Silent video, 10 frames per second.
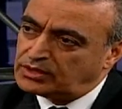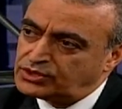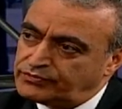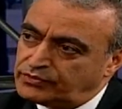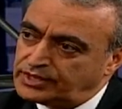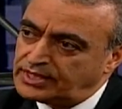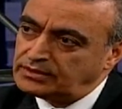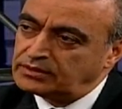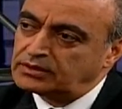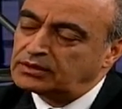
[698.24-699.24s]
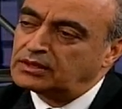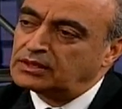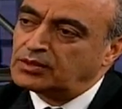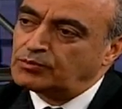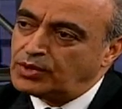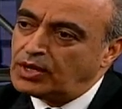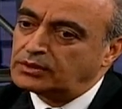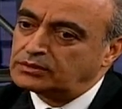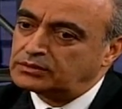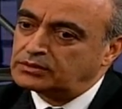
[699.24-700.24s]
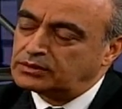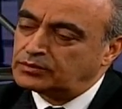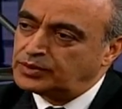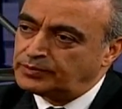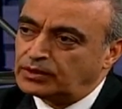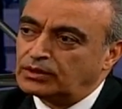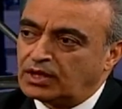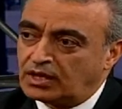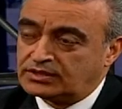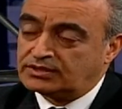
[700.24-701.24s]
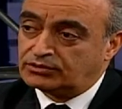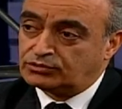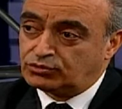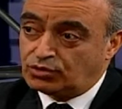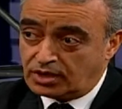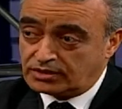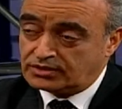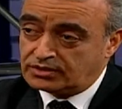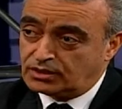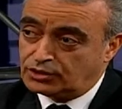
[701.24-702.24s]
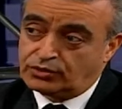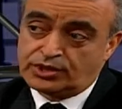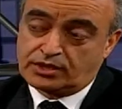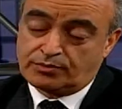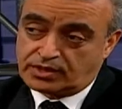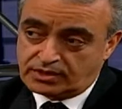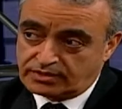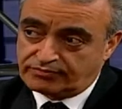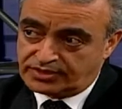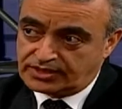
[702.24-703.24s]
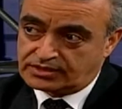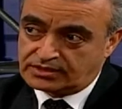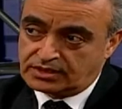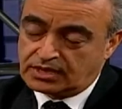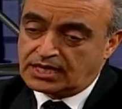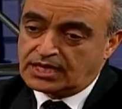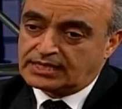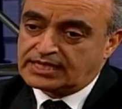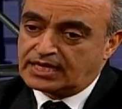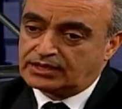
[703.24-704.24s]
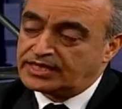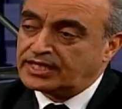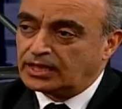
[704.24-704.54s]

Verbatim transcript: they got to the point to apology for that. Okay. But people lost their trust on Nokia because of